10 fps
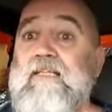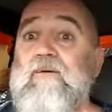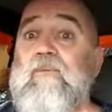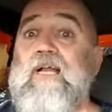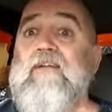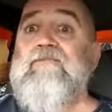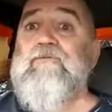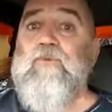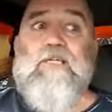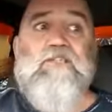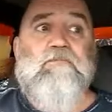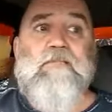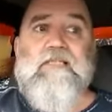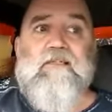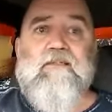They wanted fresh
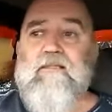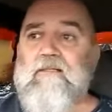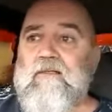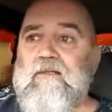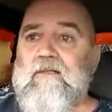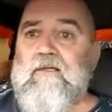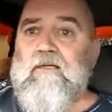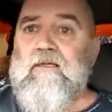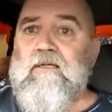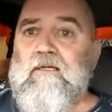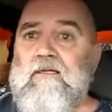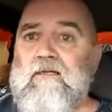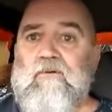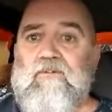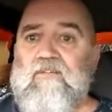meat
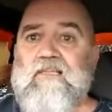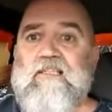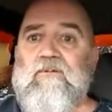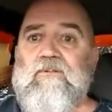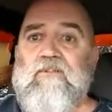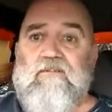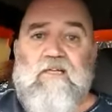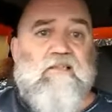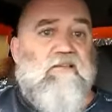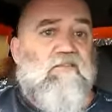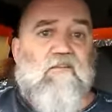and it was like they were like